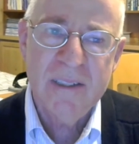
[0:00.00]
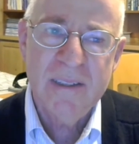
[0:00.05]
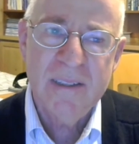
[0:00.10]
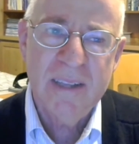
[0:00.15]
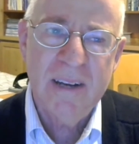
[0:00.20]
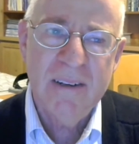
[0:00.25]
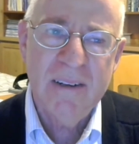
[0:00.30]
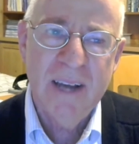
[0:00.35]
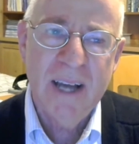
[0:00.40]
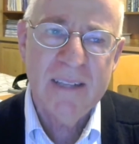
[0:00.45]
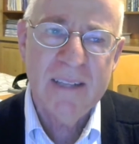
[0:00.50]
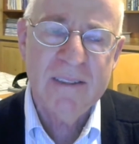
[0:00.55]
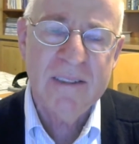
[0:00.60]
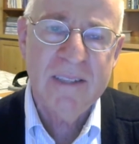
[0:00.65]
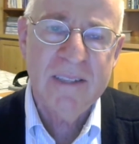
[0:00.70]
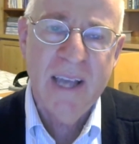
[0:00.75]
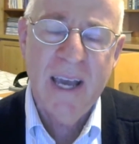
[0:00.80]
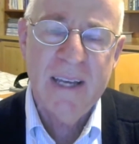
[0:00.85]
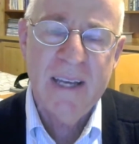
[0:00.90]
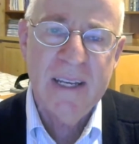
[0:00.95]
They're not
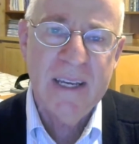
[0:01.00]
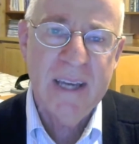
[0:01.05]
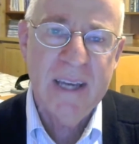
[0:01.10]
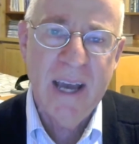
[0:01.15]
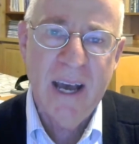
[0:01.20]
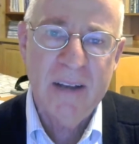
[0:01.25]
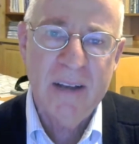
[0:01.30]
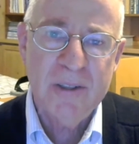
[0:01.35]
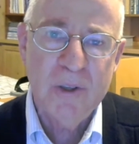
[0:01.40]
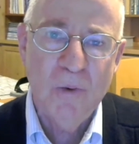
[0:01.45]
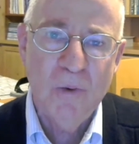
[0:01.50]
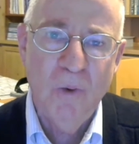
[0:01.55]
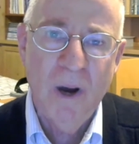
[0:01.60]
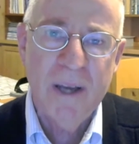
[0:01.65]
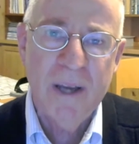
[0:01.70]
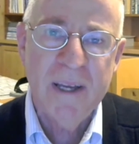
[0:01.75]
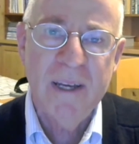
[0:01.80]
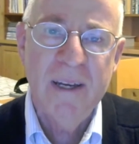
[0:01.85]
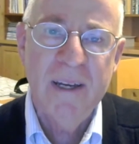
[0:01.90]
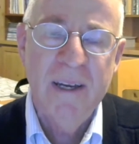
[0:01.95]
standing out. You
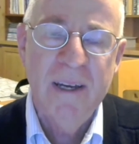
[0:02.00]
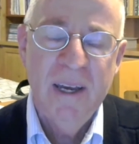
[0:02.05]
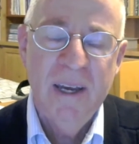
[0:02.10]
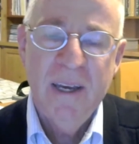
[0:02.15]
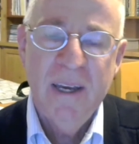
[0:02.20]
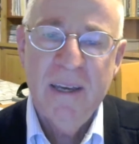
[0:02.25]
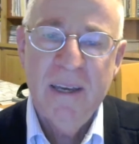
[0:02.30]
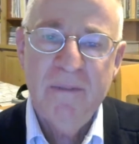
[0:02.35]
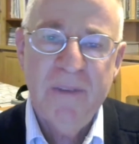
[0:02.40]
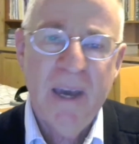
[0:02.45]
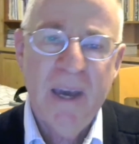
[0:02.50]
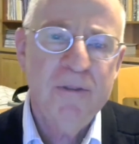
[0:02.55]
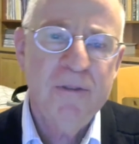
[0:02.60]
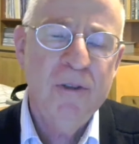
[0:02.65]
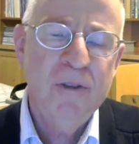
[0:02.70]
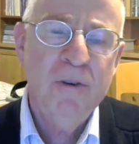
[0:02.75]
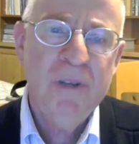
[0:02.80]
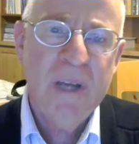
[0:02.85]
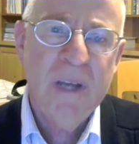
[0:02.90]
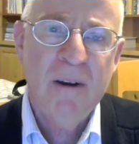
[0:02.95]
want to, if you have
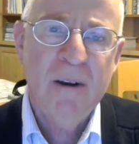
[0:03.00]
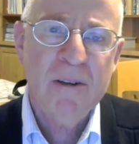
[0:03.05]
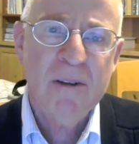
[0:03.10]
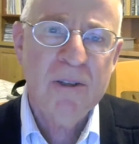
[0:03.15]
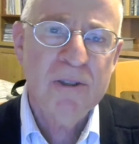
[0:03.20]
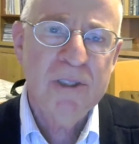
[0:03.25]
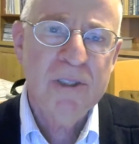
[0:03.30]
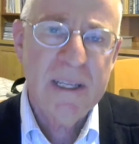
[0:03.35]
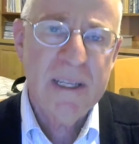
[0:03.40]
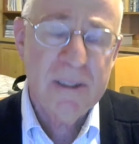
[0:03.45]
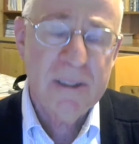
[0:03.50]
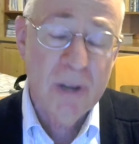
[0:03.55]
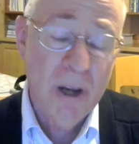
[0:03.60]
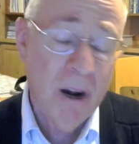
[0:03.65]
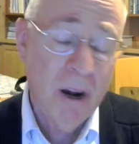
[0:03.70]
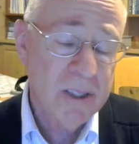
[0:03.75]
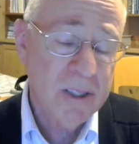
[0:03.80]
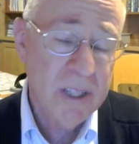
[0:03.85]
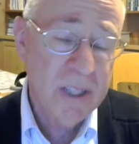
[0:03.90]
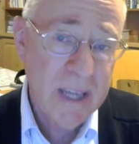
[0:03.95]
2 characters that
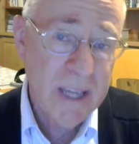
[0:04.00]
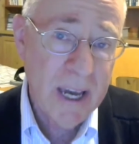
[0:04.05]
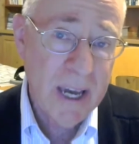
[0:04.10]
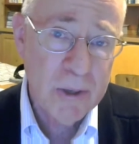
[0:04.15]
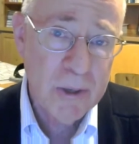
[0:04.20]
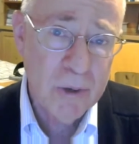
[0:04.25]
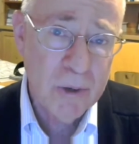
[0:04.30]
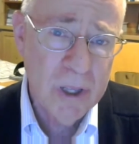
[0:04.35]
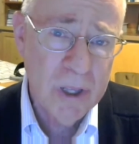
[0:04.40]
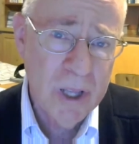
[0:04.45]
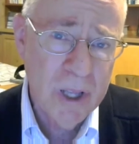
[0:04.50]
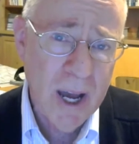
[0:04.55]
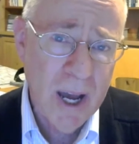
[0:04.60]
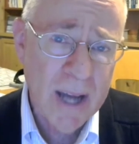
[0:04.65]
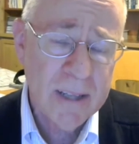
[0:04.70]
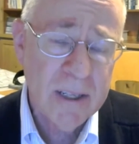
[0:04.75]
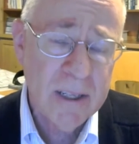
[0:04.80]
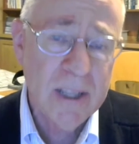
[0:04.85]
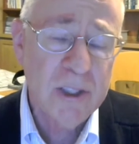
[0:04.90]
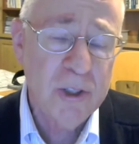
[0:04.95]
are together a
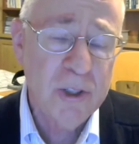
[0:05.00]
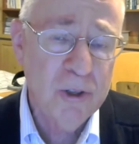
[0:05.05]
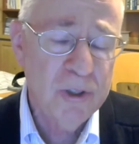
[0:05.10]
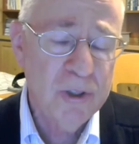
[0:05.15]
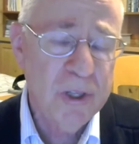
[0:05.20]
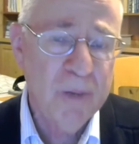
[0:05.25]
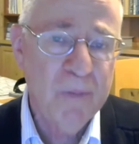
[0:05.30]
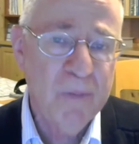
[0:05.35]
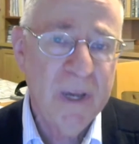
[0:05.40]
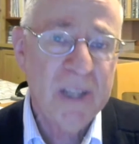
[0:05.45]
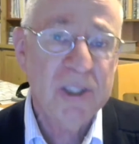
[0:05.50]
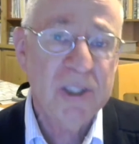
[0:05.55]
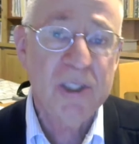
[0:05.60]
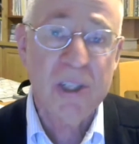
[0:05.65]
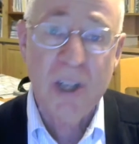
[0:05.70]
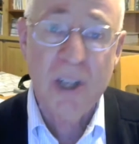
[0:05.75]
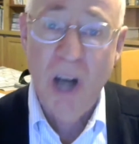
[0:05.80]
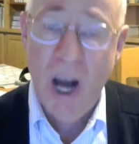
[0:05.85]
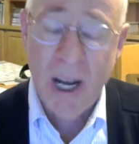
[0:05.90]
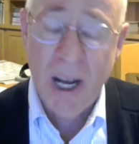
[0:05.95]
lot, it's usually best
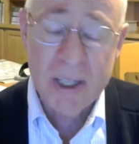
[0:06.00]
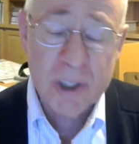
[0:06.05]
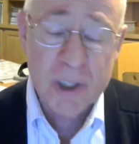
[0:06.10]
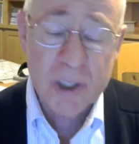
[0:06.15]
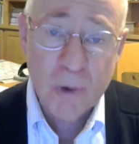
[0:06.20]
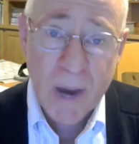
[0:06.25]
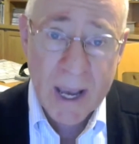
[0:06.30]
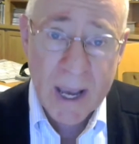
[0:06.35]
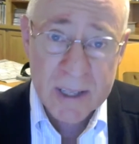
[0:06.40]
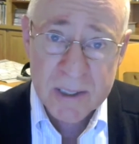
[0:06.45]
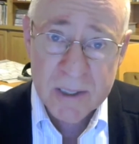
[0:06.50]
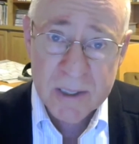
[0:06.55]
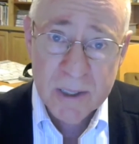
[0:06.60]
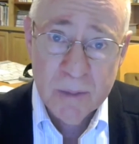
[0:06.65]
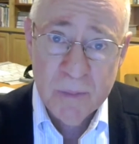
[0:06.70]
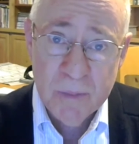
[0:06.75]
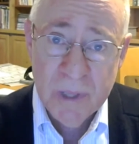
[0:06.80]
to contrast them.